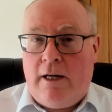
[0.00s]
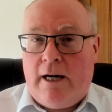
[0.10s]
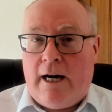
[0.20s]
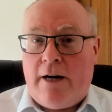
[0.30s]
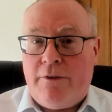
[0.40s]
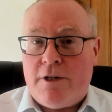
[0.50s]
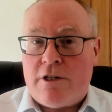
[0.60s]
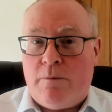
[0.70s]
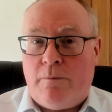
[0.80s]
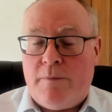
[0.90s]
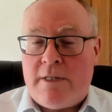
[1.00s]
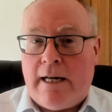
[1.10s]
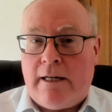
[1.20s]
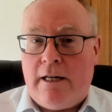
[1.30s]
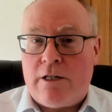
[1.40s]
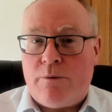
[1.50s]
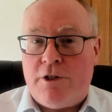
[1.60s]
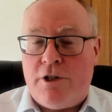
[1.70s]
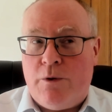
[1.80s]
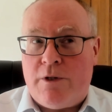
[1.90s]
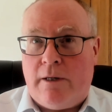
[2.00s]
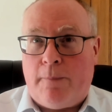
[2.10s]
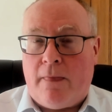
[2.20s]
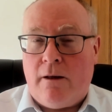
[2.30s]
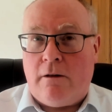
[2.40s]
And there's some techniques which are using